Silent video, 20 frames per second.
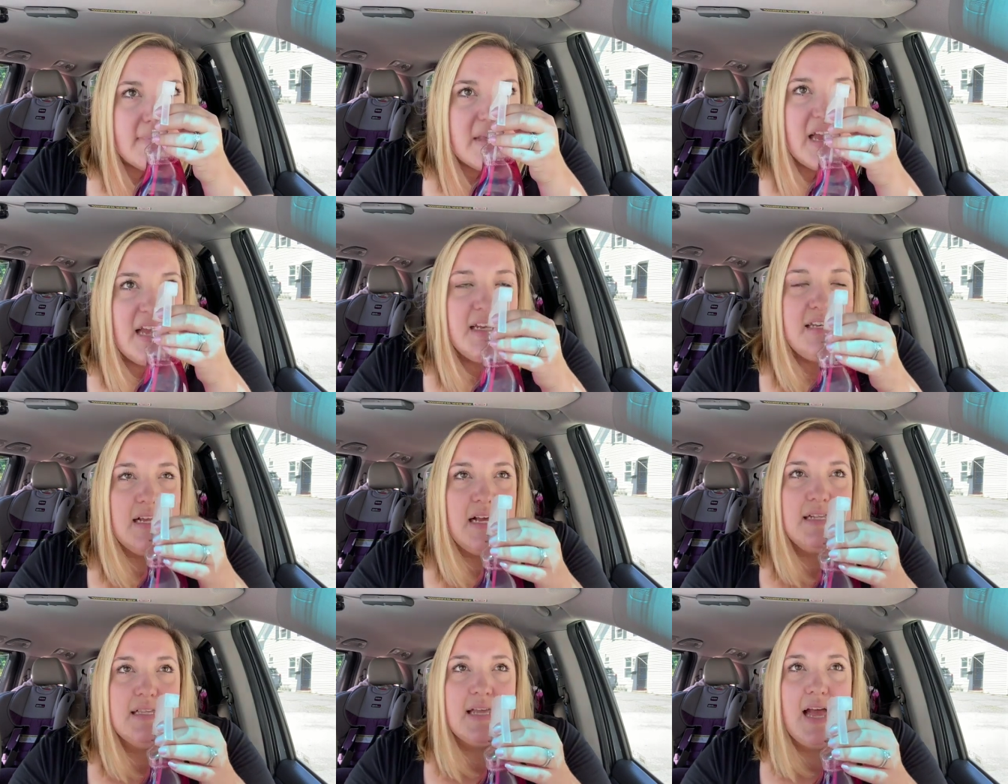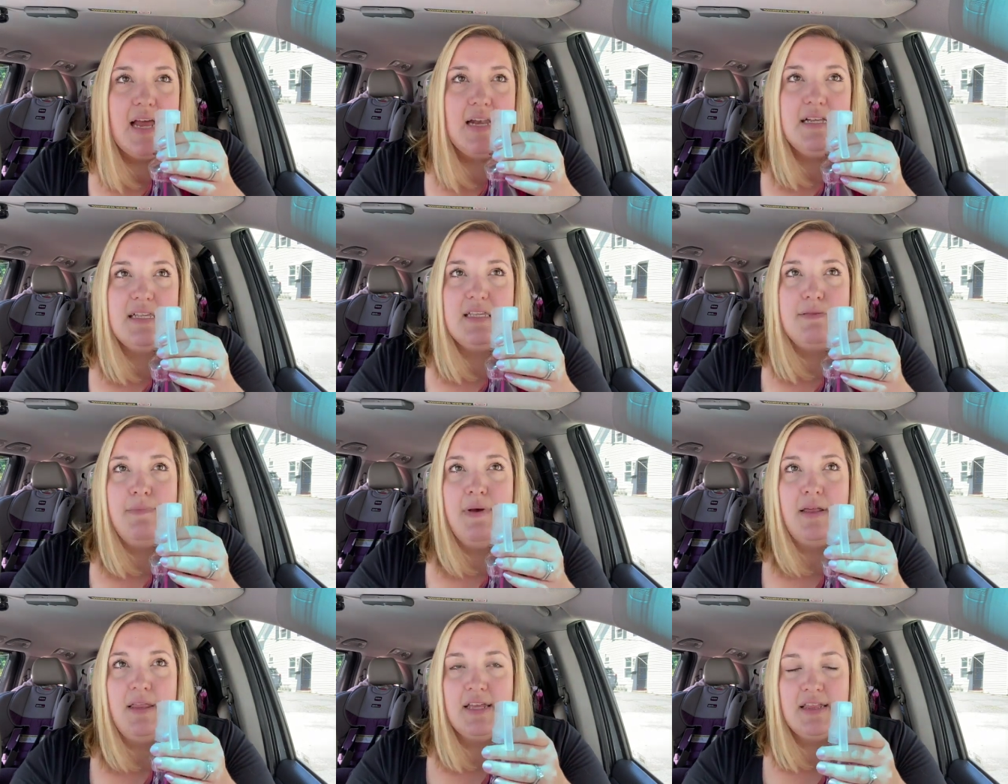it does kind of
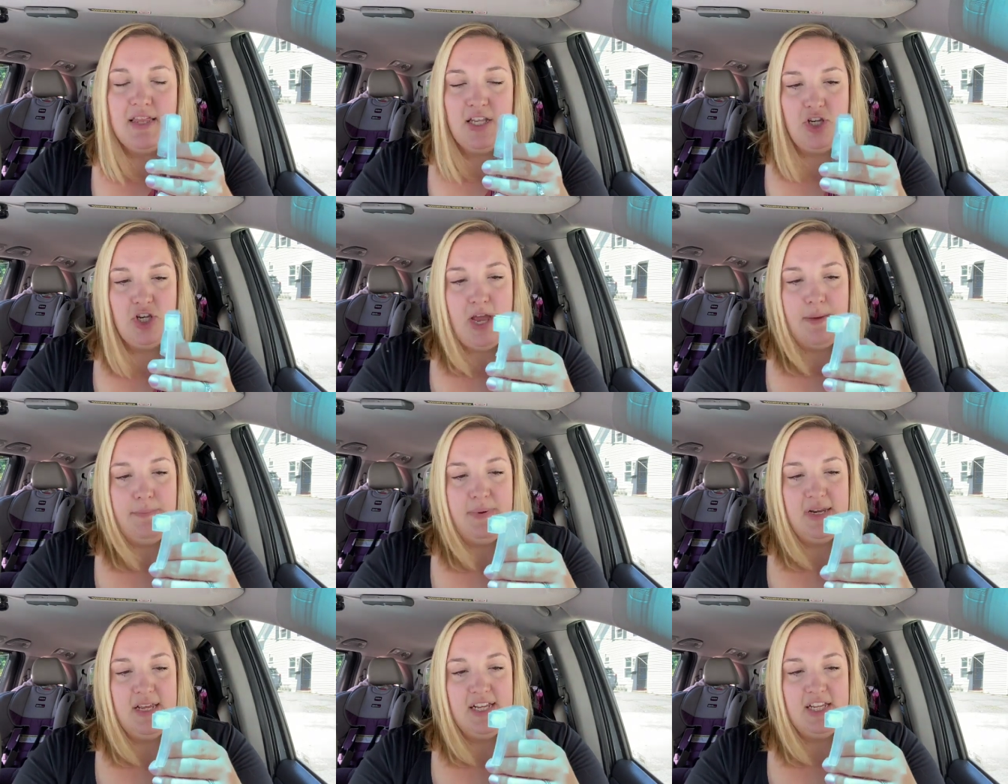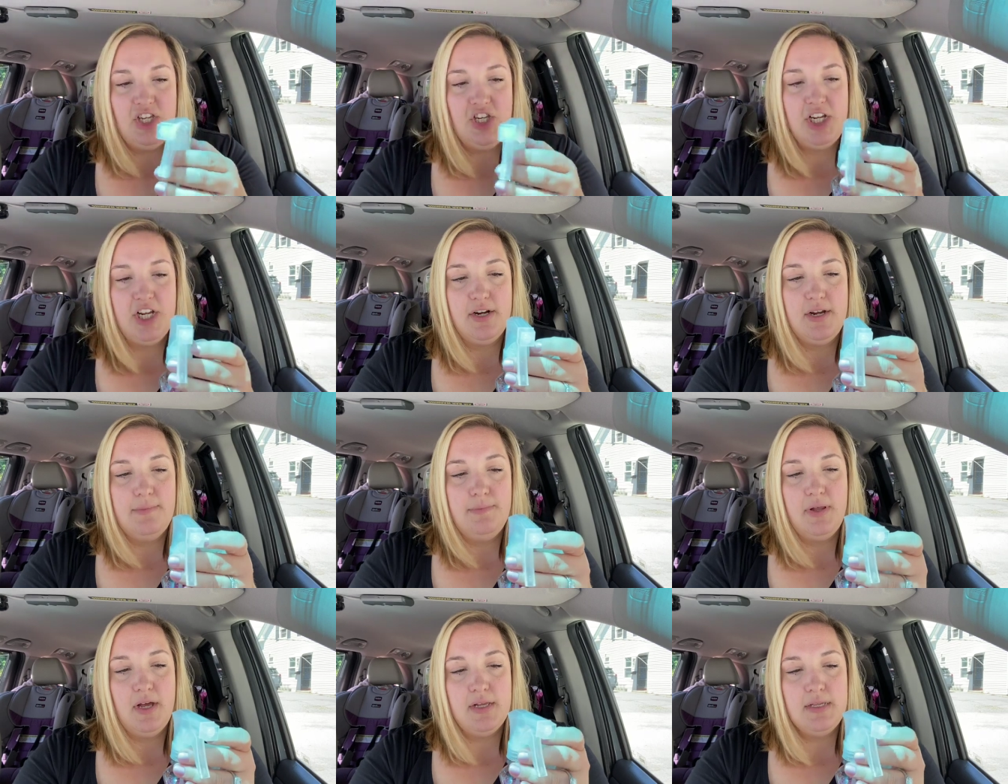smell like the Japanese
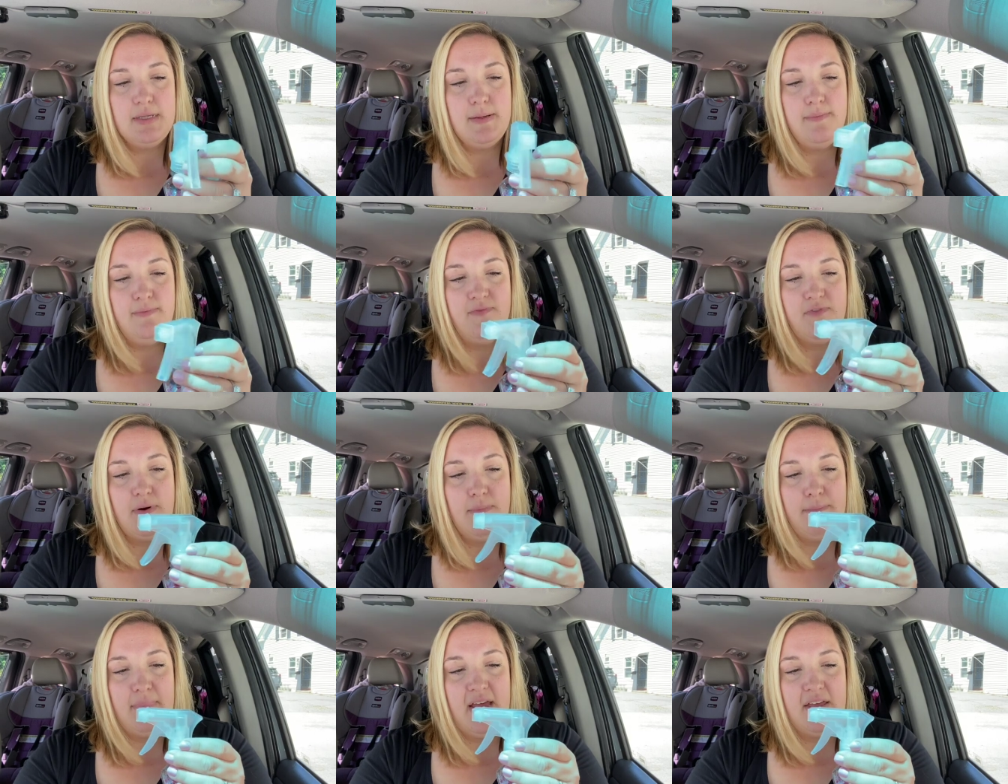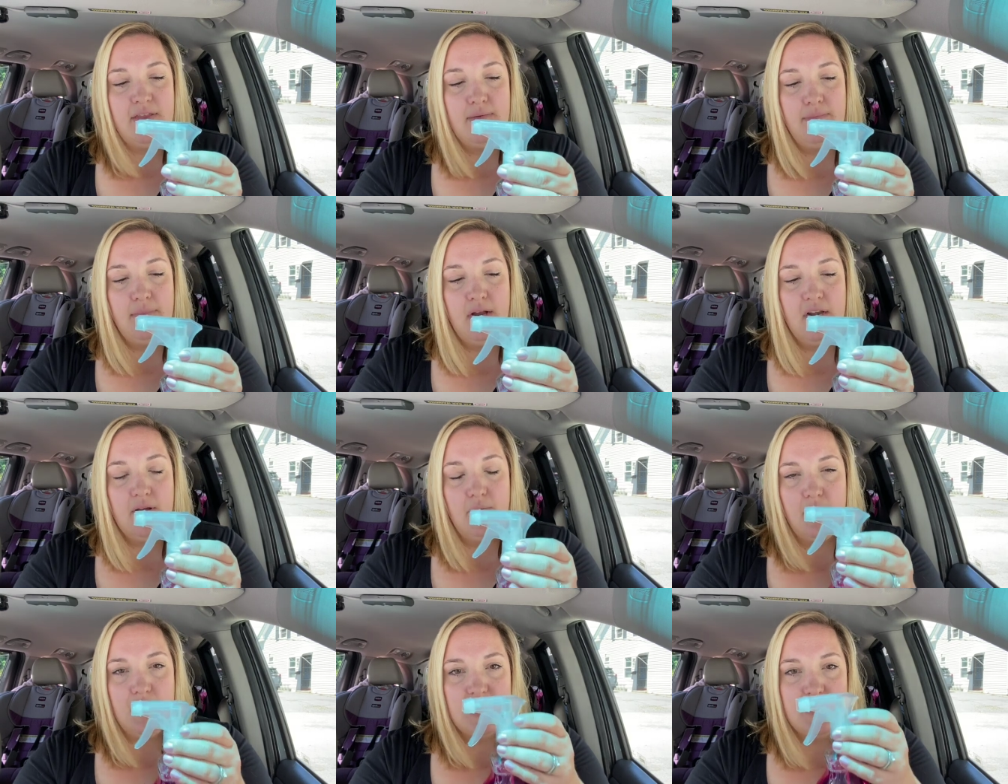cherry blossom from Bath and
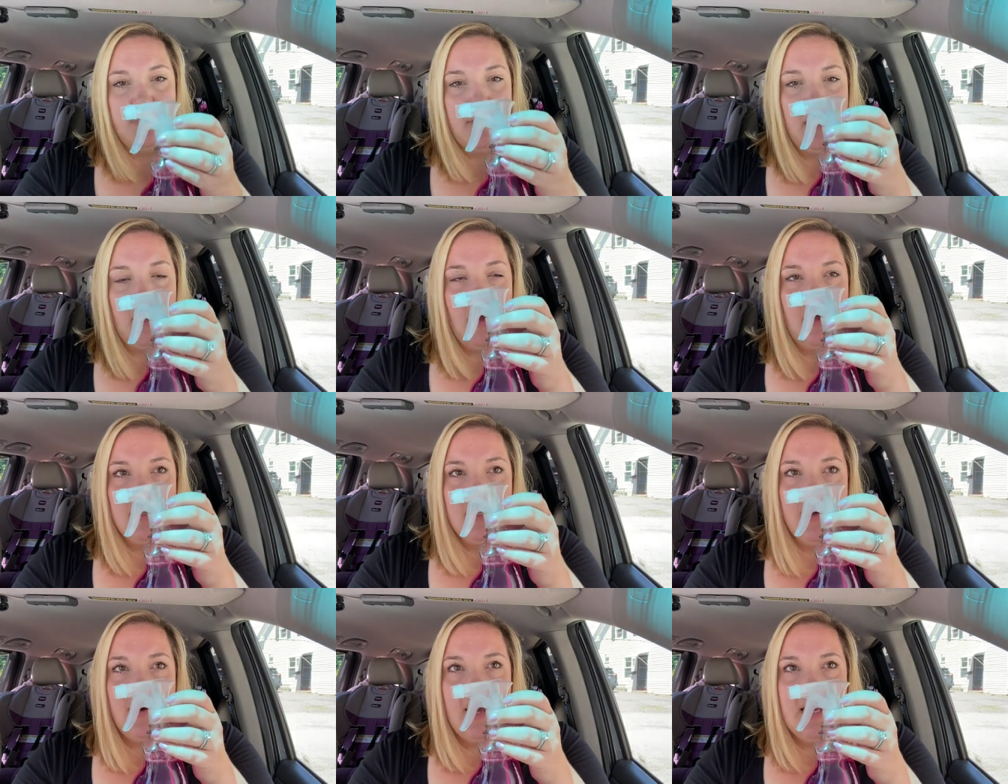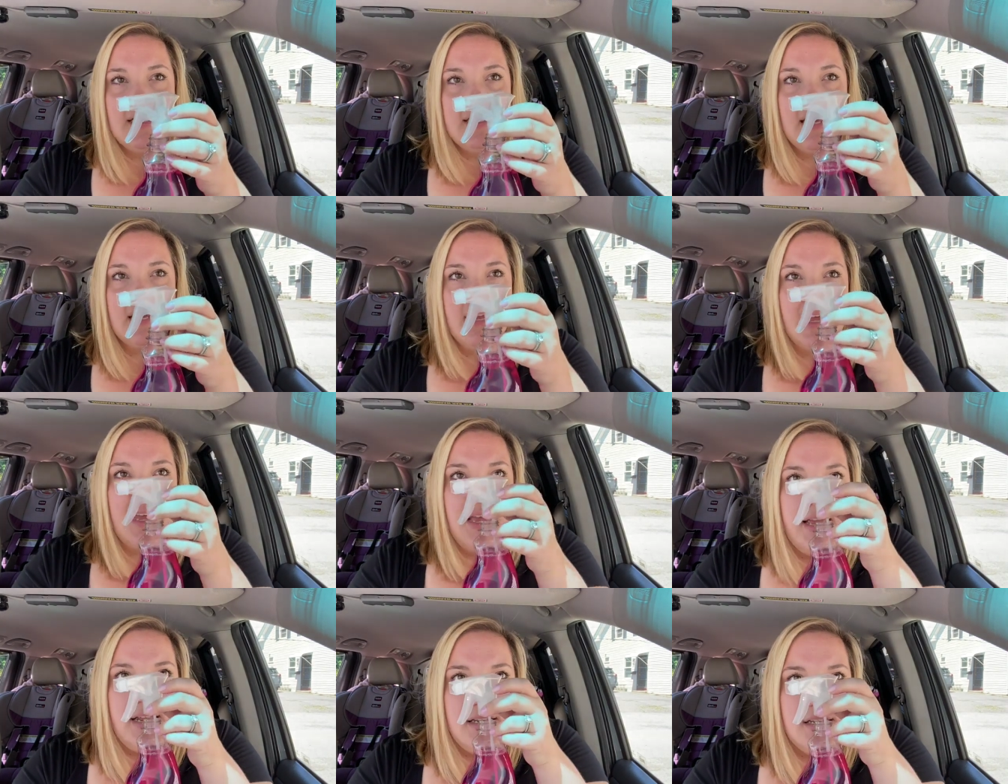Body Works, but it also has like
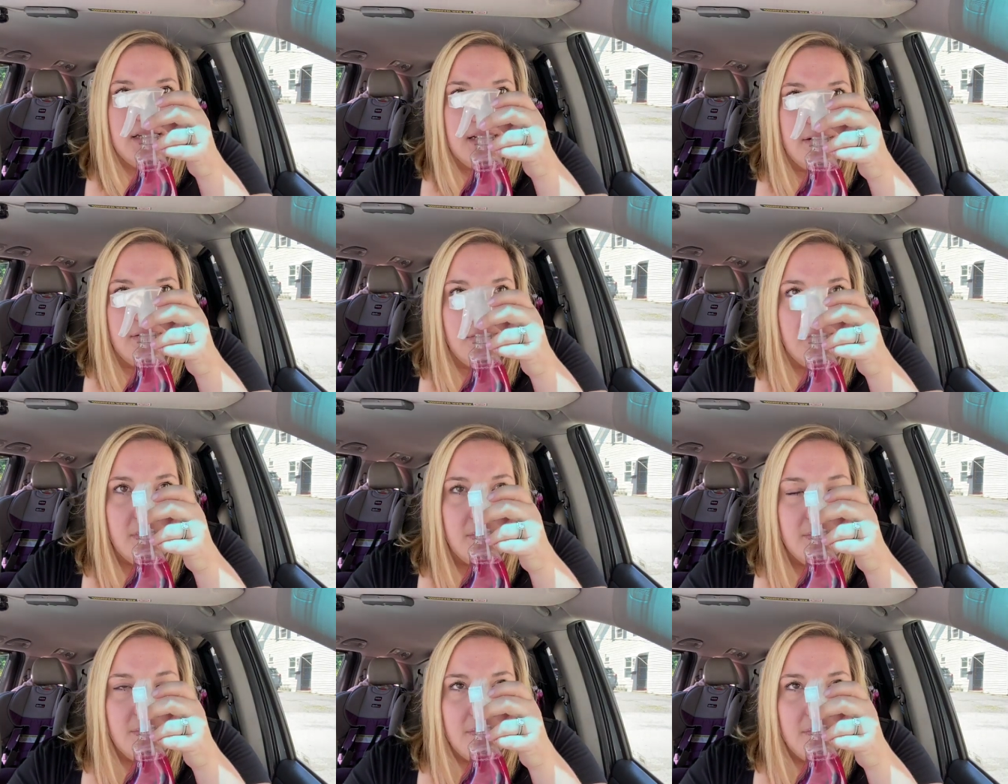a hint of,